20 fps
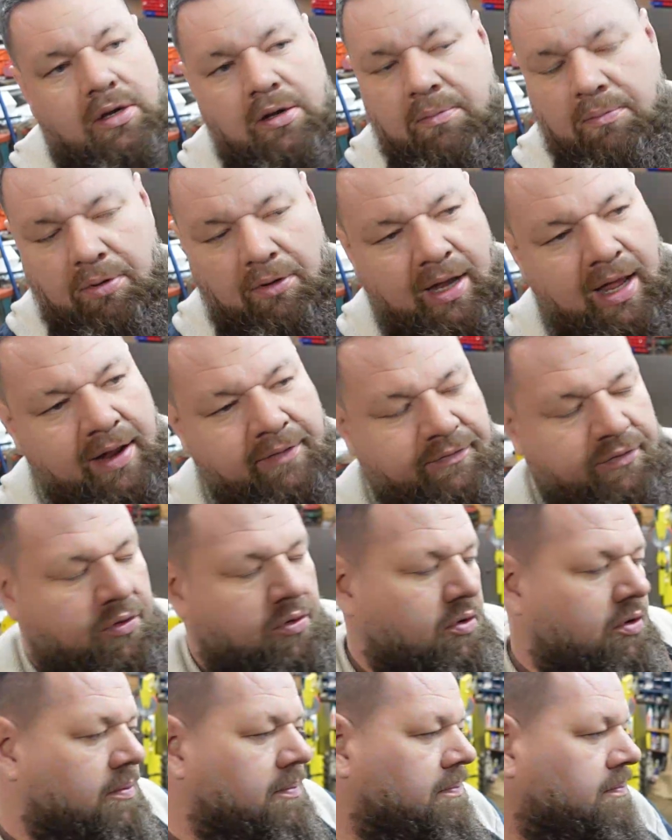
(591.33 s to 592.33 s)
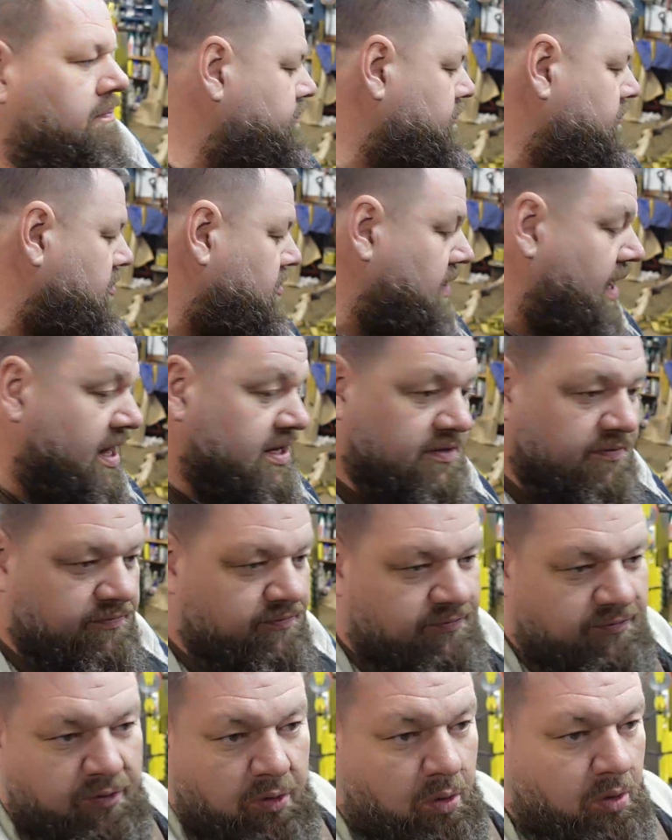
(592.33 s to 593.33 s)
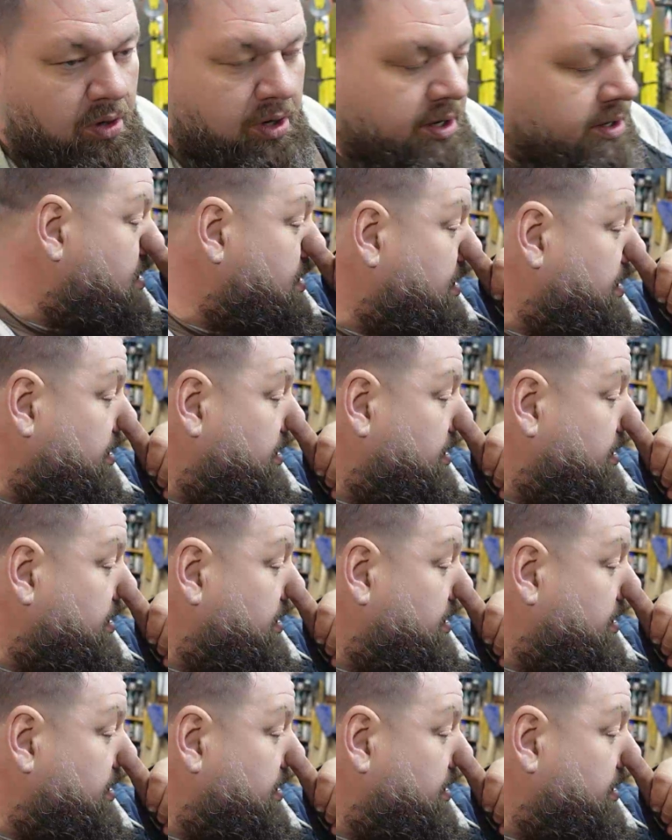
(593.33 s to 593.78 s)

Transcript: platform, 2004.